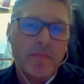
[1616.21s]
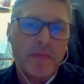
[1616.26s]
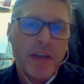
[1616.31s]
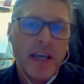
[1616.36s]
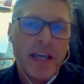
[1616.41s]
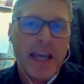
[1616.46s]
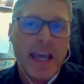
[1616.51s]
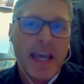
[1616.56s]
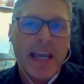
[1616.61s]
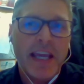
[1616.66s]

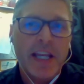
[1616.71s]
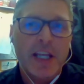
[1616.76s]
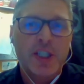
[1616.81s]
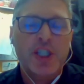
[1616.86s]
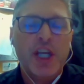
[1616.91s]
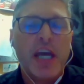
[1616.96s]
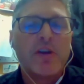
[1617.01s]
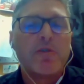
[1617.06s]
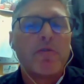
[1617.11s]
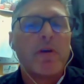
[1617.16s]
it
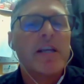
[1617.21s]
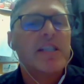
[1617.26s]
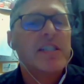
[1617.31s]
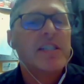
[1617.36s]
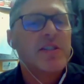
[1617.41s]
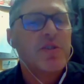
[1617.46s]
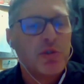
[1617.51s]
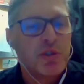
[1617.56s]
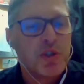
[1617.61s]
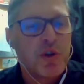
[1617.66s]

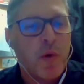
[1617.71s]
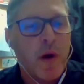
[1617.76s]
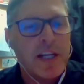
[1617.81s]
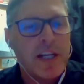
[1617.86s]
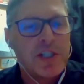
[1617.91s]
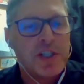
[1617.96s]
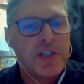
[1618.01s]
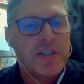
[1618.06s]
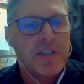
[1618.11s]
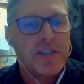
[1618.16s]
generates those
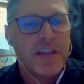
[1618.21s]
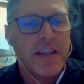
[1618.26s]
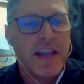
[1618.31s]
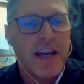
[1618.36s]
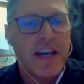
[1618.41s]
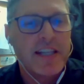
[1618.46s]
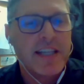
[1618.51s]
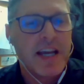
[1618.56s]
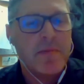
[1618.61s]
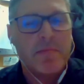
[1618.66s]
questions and
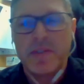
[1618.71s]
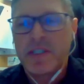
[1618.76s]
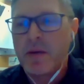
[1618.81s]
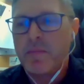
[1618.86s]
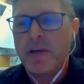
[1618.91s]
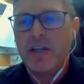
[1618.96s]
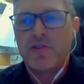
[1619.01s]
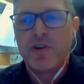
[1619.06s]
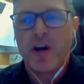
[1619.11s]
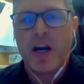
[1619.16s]
that excitement.
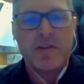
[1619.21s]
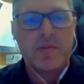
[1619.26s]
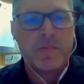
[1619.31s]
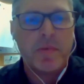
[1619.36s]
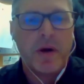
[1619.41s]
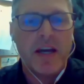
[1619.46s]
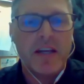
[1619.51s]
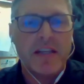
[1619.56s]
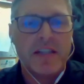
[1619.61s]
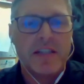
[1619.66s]
Somebody drives
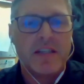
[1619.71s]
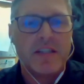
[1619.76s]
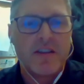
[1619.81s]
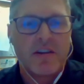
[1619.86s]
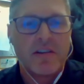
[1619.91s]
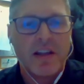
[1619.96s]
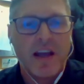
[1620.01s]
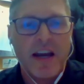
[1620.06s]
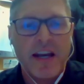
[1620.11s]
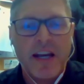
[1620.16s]
by and sees
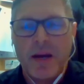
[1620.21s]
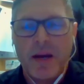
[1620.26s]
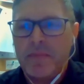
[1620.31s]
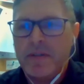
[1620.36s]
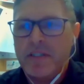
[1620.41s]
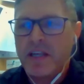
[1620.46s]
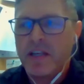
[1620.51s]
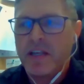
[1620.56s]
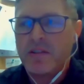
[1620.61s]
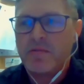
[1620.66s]
our lineup
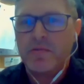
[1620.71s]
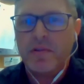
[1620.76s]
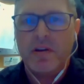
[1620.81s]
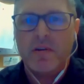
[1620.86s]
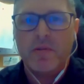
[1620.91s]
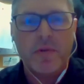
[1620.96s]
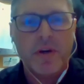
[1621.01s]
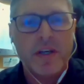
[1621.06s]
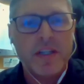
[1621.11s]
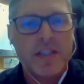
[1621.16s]
and says, "Whoa, what